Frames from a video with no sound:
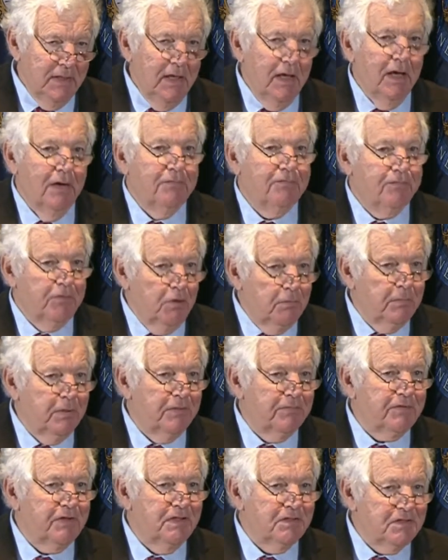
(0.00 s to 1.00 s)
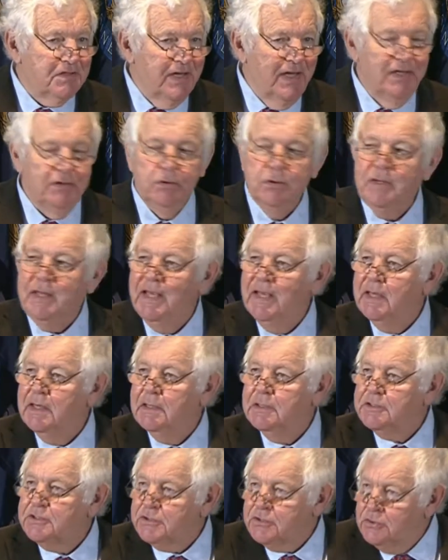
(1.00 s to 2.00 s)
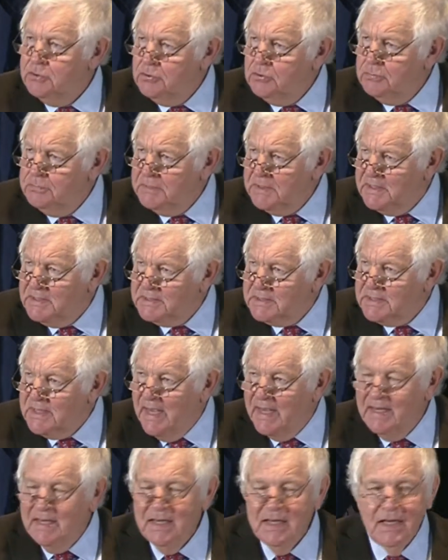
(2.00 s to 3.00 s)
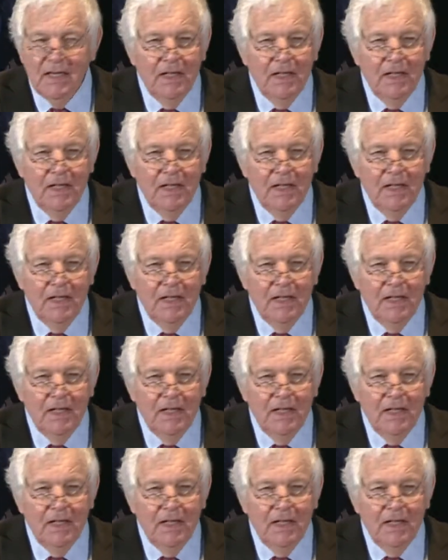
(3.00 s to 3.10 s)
Affirmative consent. You can't assume consent.